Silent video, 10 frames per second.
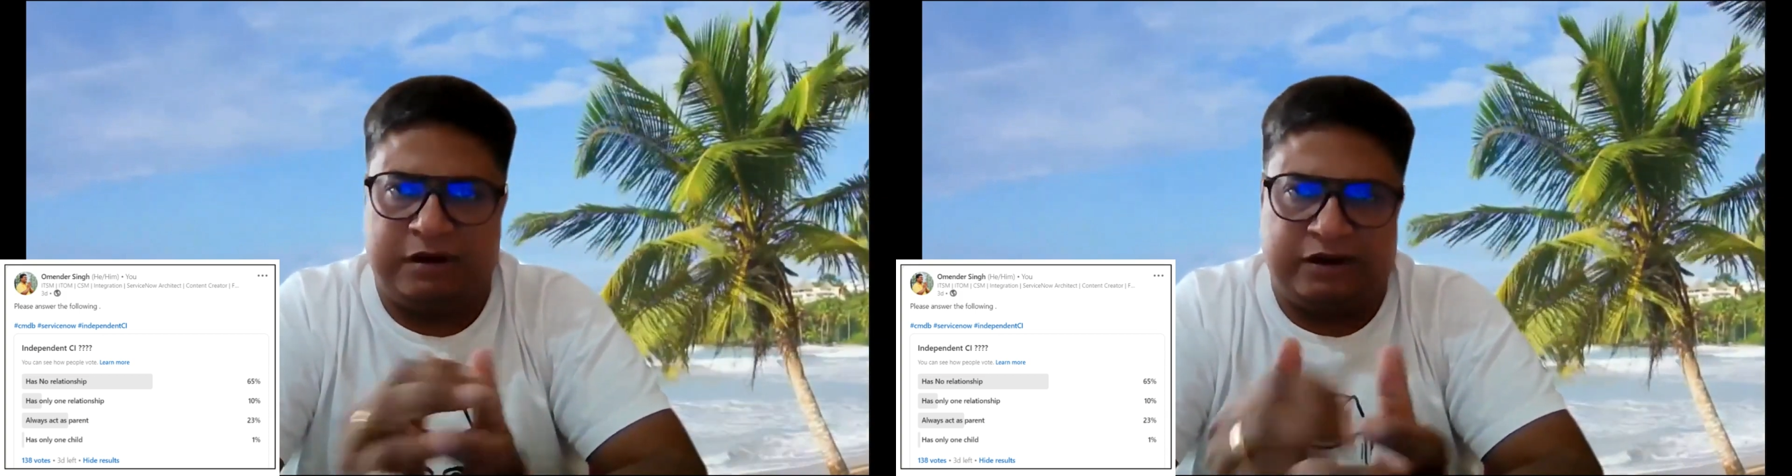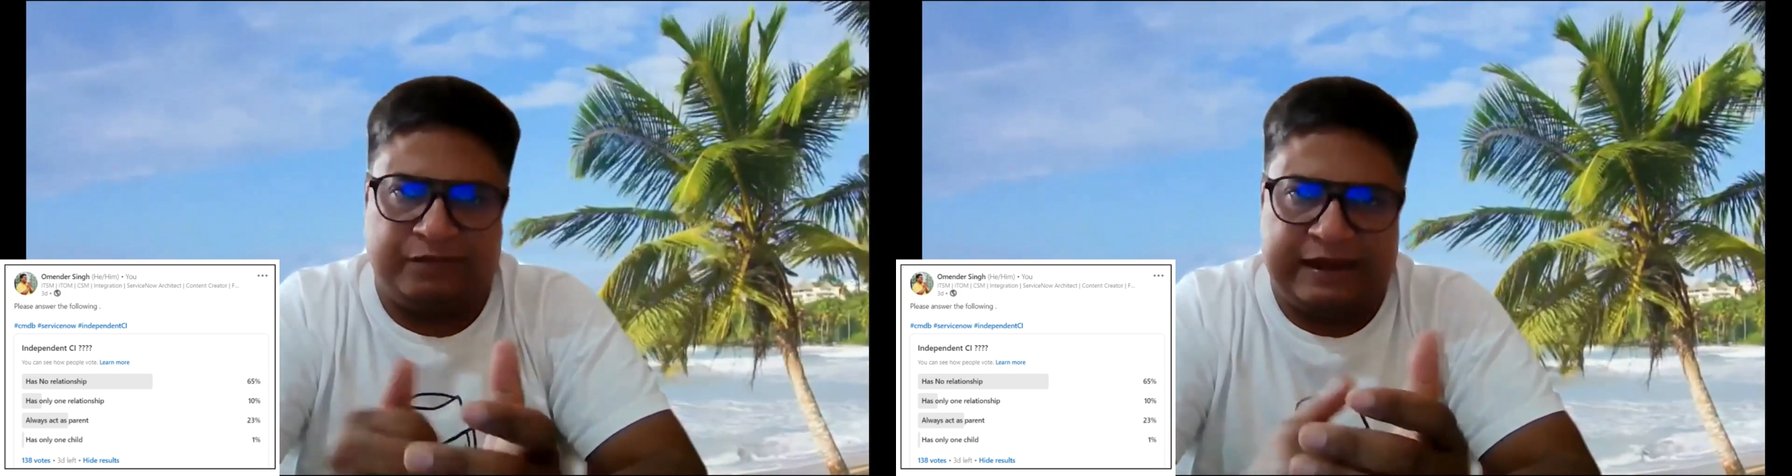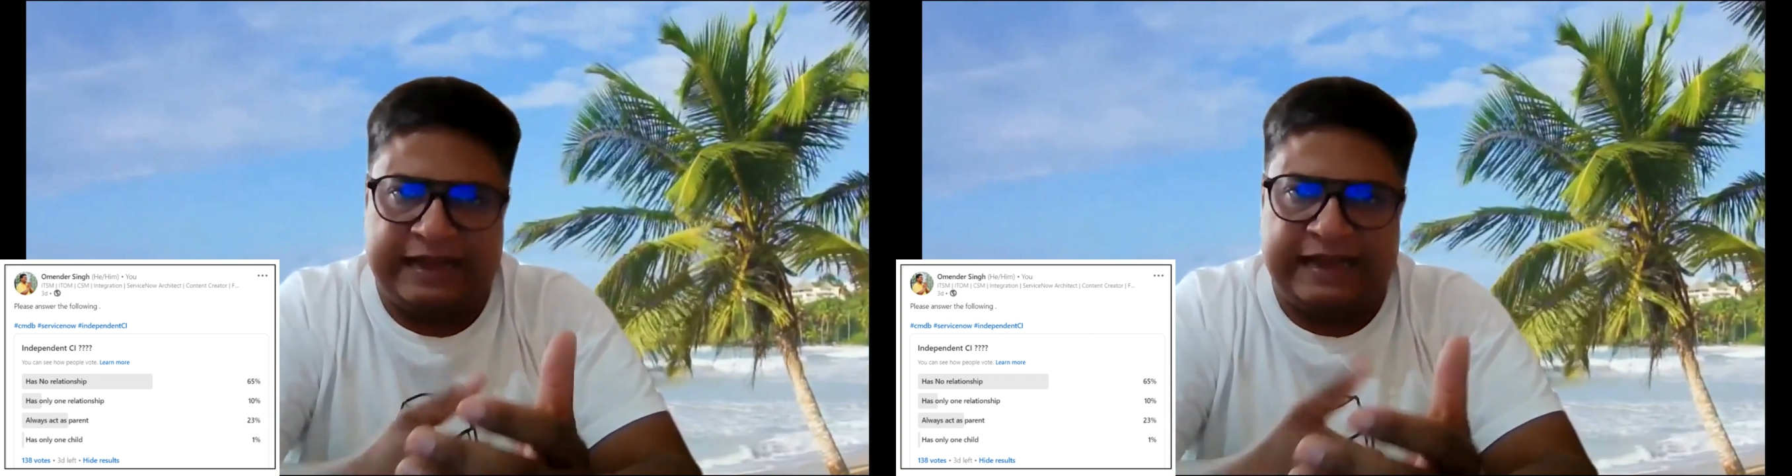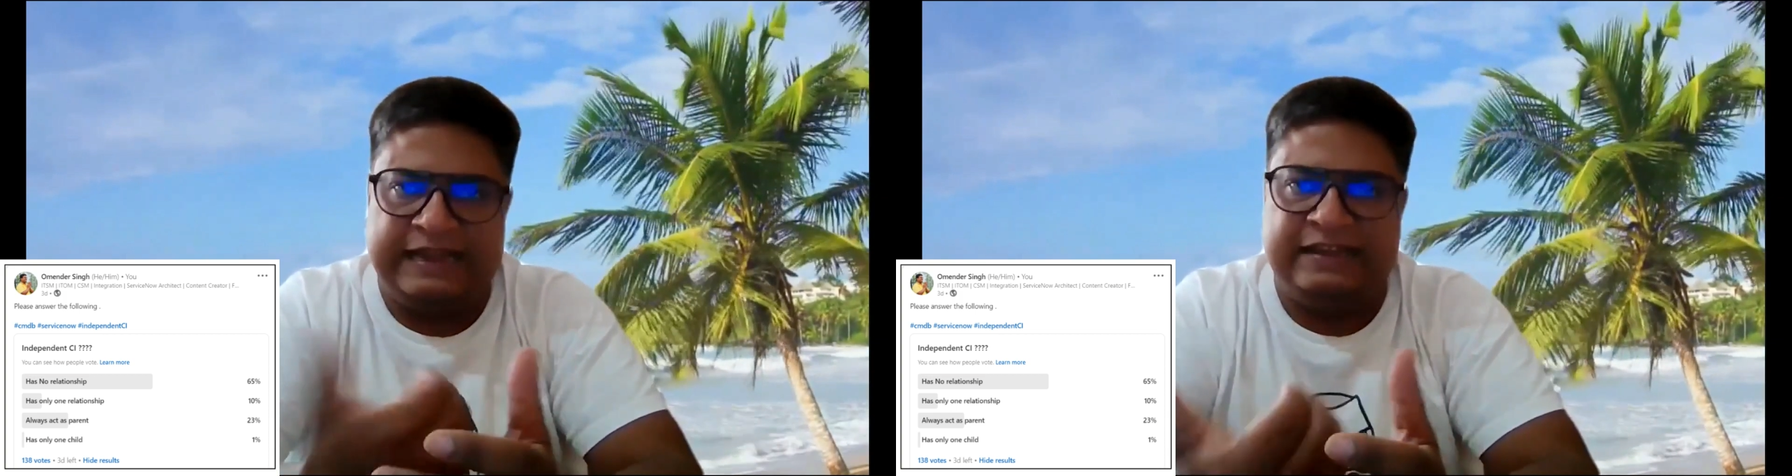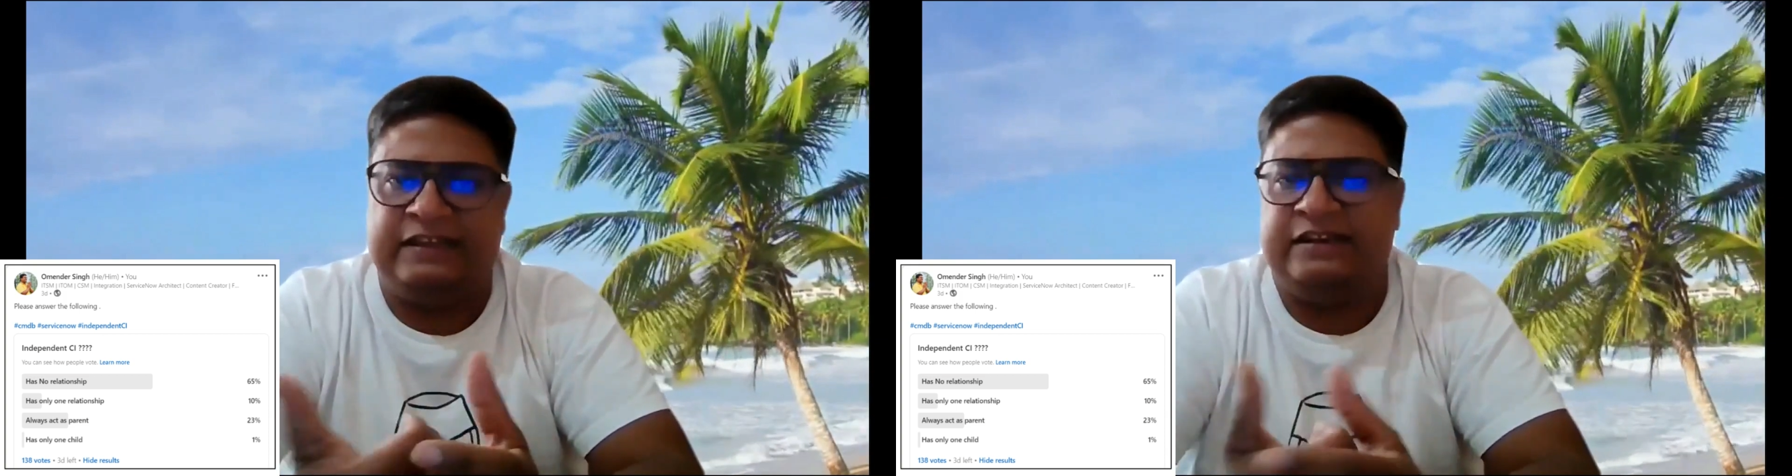But when
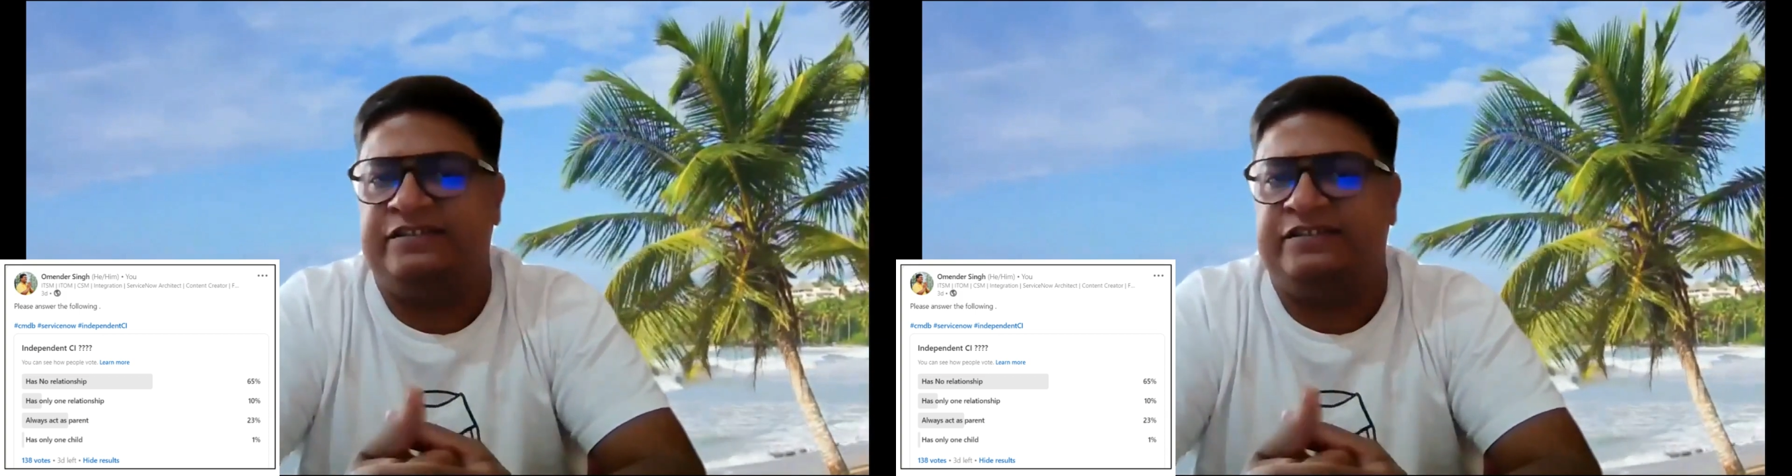I